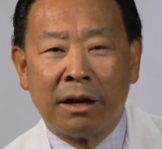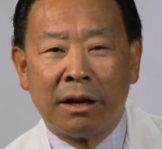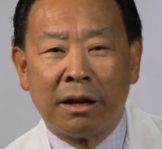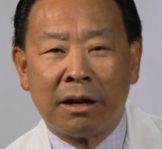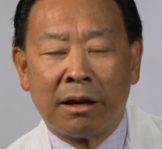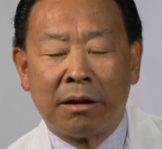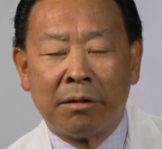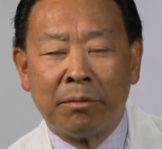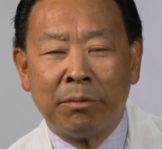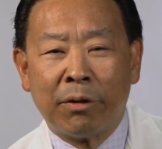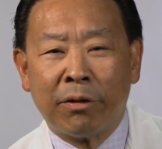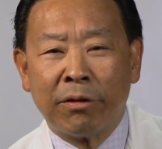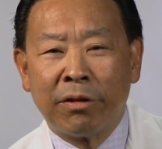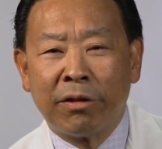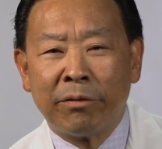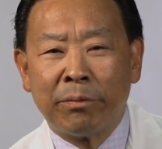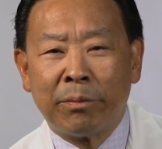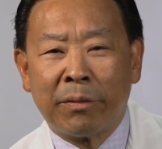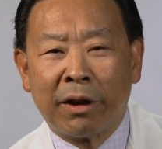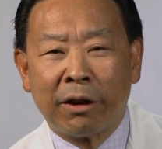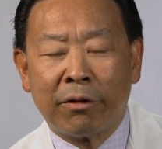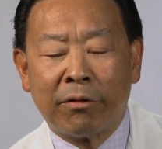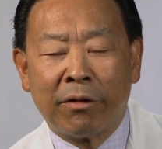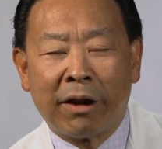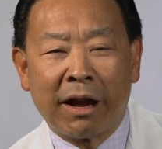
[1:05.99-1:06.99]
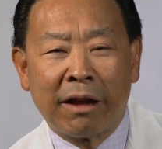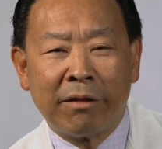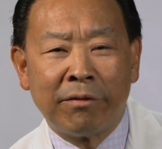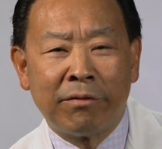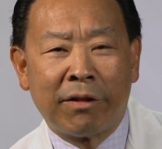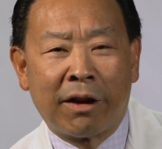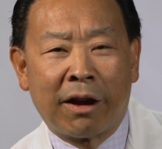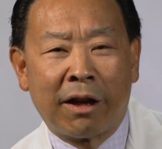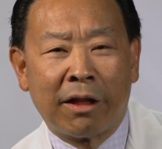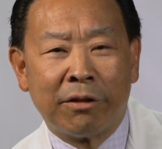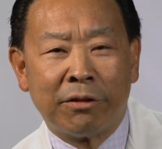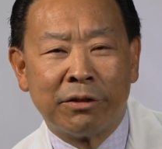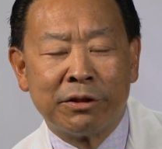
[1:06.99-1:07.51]
Uh, both of my
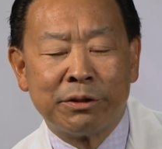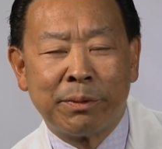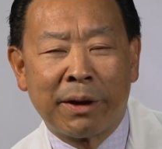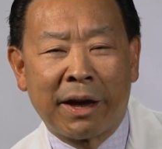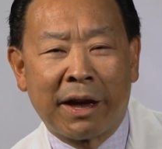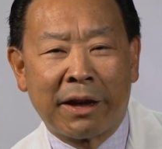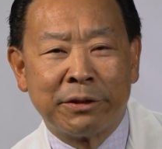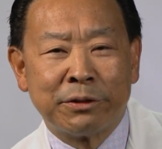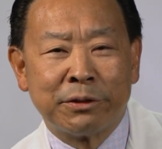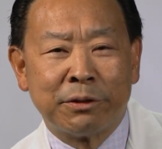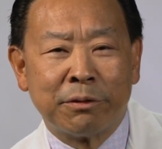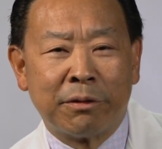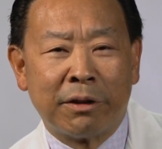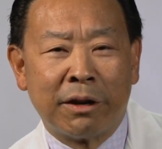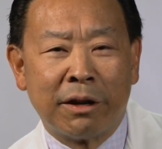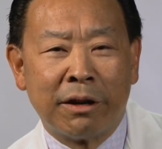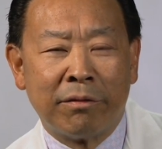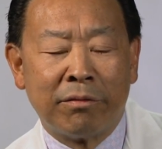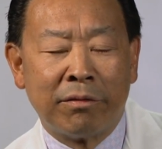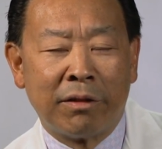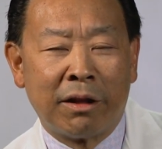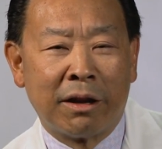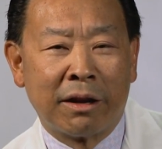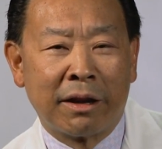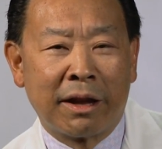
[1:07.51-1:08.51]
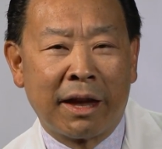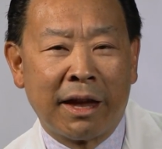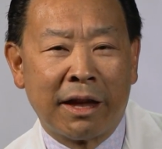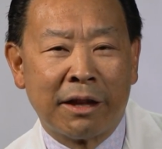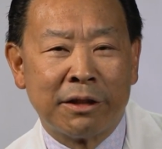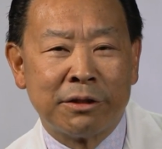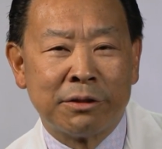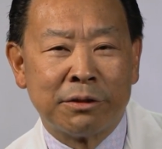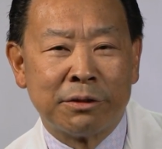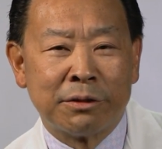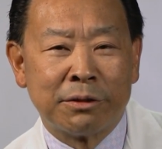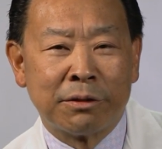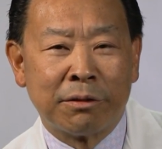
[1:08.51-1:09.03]
grandfathers passed away of lung
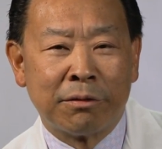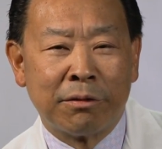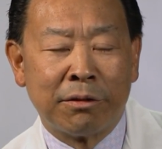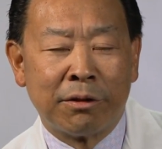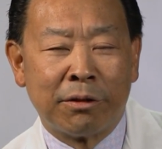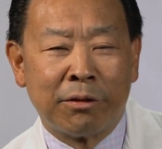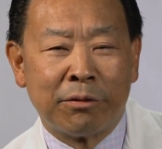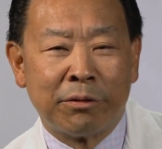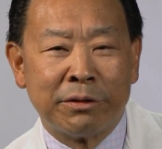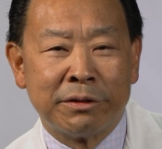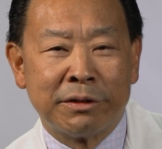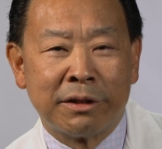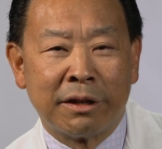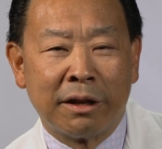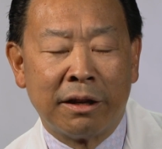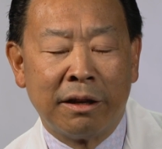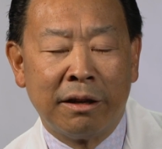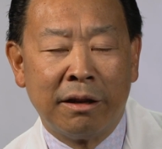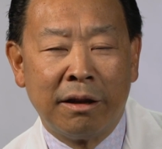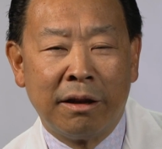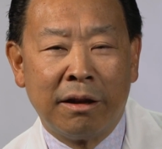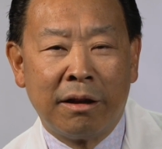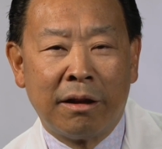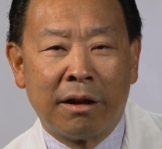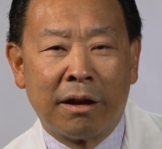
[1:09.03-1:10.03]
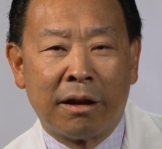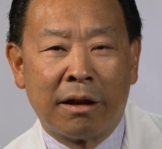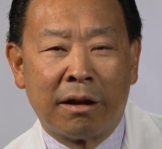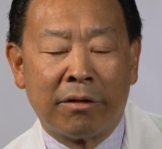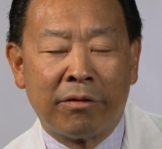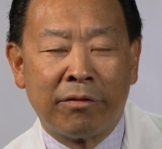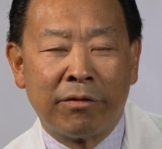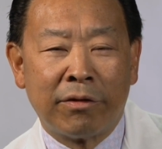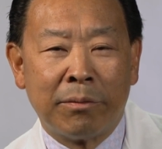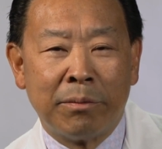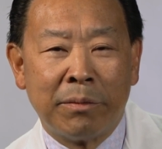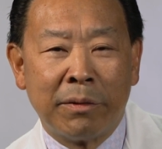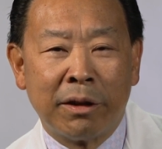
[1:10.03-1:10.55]
cancer, so there was a, a
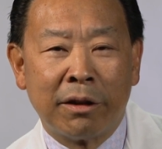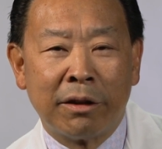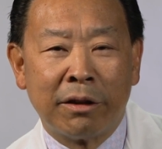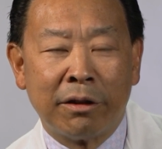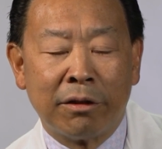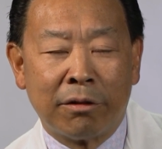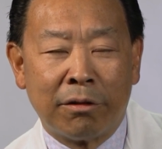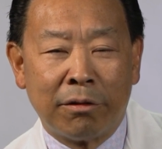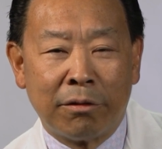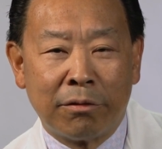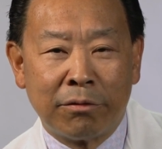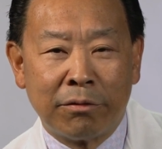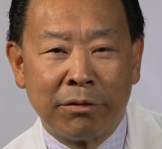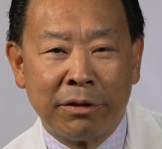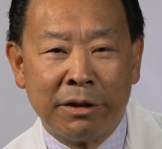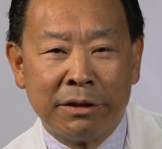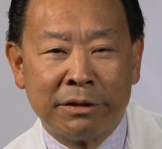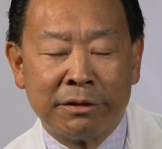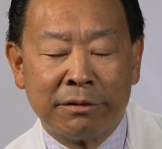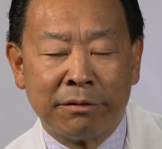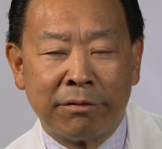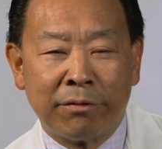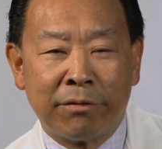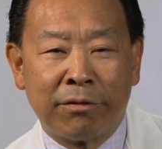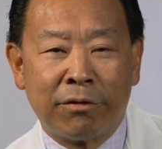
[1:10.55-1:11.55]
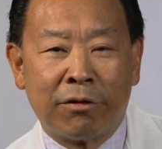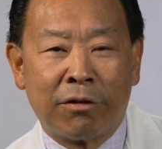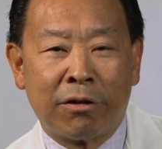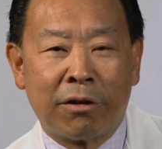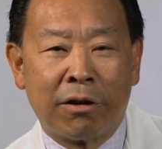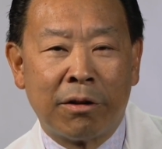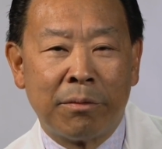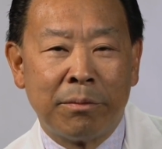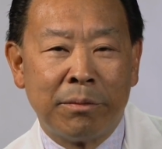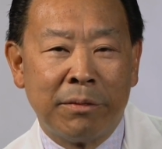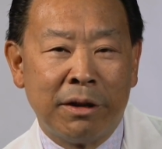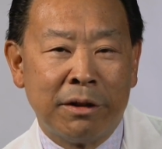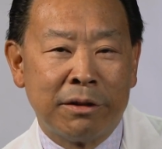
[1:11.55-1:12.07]
familial reason
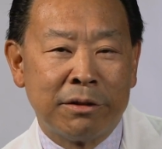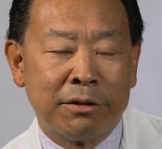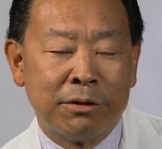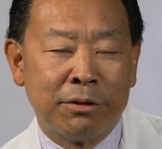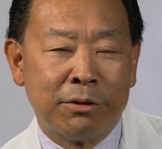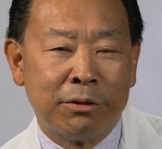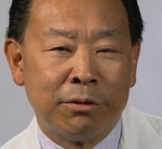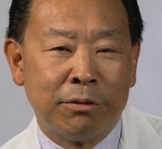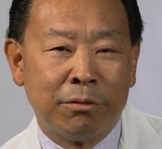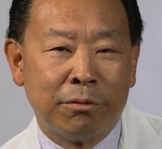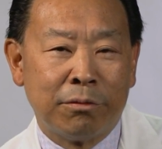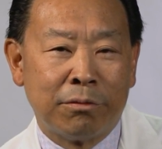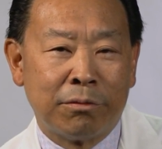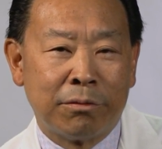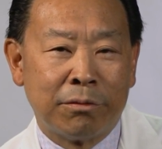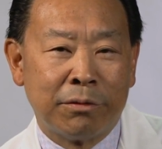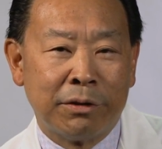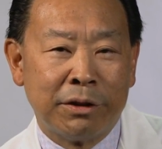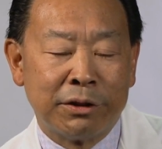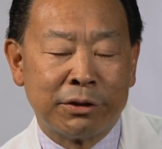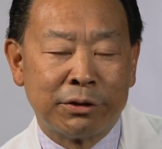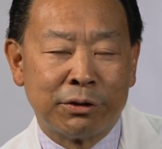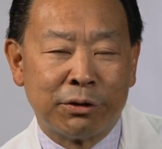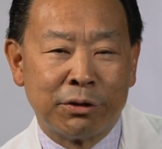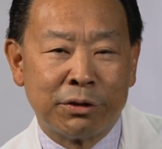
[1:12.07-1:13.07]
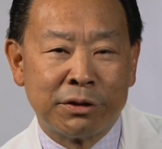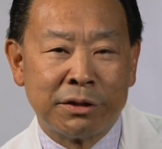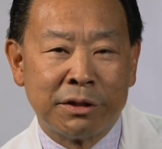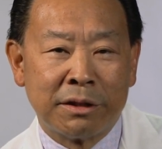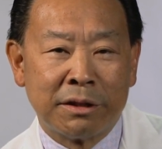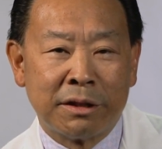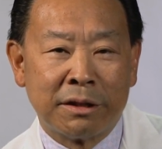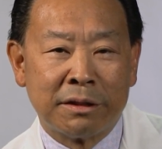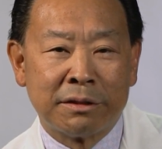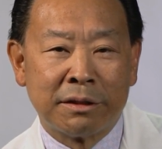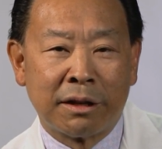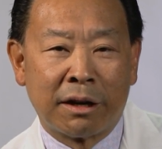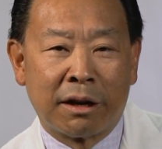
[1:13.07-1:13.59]
for me to do research in
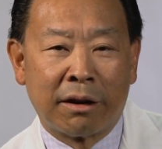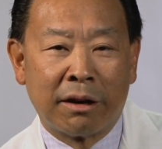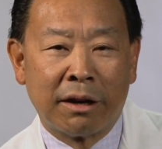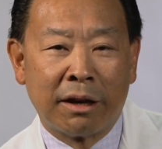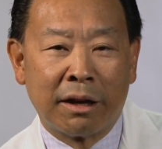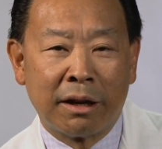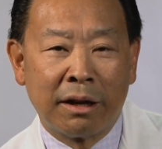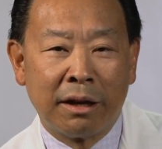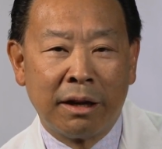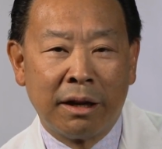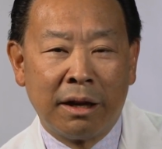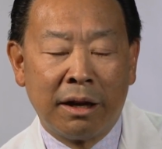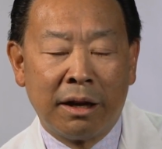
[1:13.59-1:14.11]
this area.